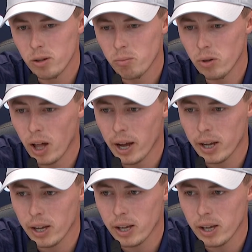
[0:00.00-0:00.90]
But
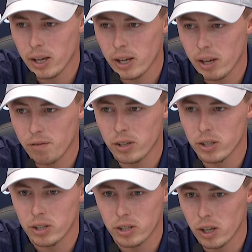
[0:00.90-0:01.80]
like, if it's
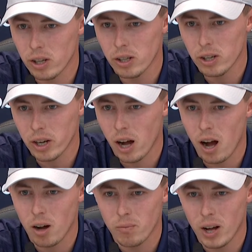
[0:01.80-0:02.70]
still and
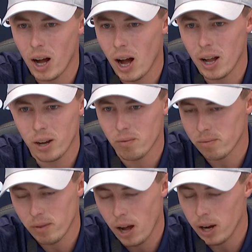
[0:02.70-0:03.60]
calm, I don't
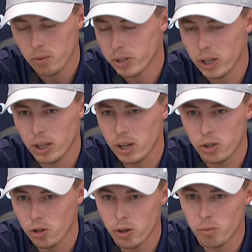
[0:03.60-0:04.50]
particularly
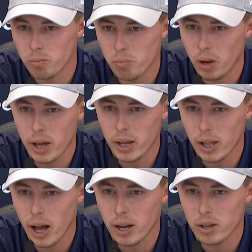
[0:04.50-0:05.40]
enjoy playing
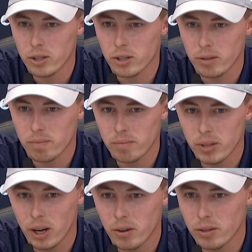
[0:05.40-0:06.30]
that, because, you know,